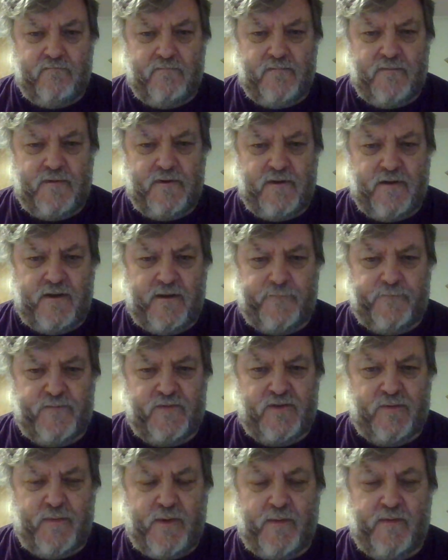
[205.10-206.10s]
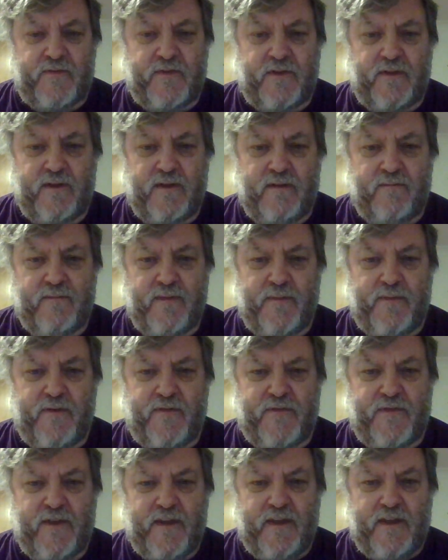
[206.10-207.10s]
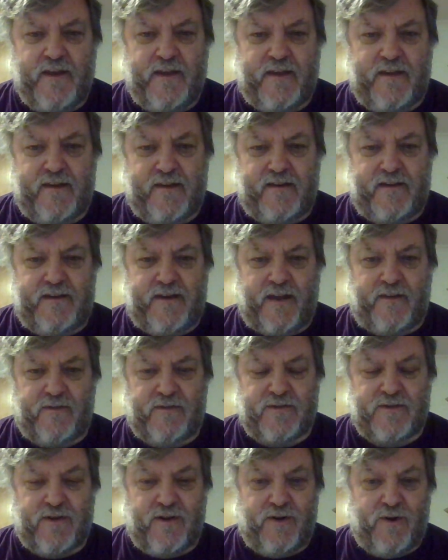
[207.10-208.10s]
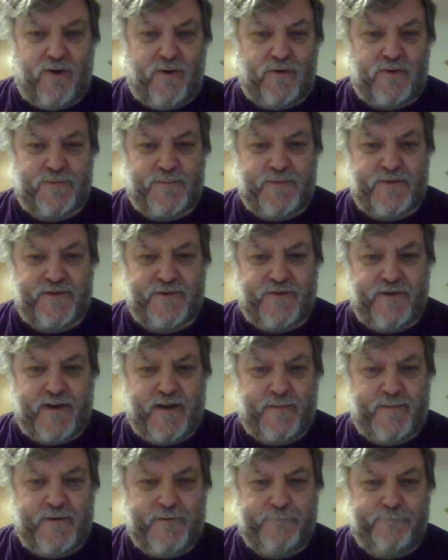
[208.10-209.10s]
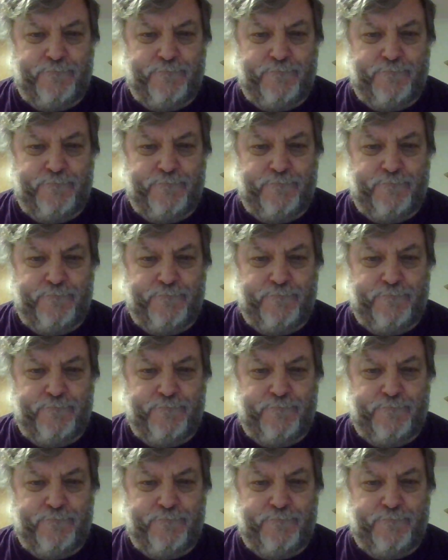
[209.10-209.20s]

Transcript: Yeah, so maybe if the Maybe if Devil's Claws prescribed,